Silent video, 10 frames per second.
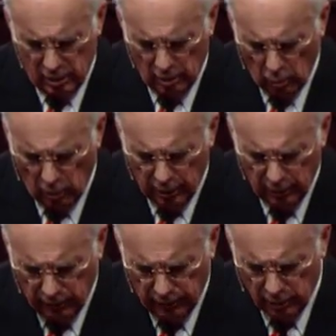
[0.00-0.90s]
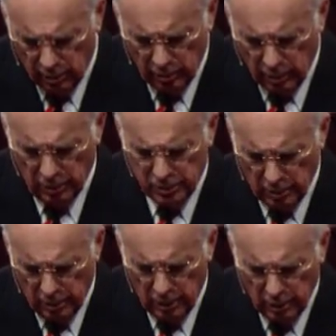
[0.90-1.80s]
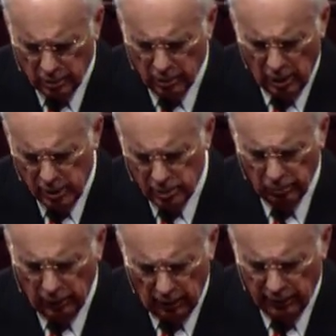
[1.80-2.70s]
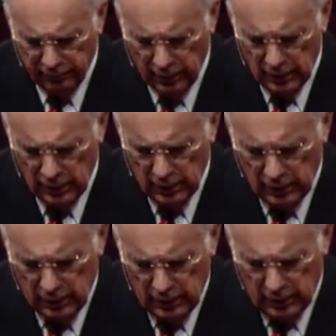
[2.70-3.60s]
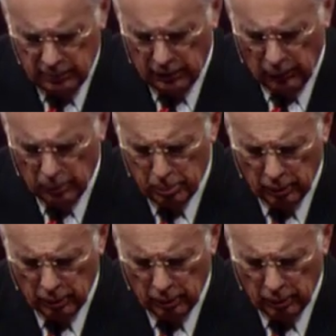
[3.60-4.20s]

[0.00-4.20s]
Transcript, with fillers: in the wonder of the truth concerning the Christ we love. May we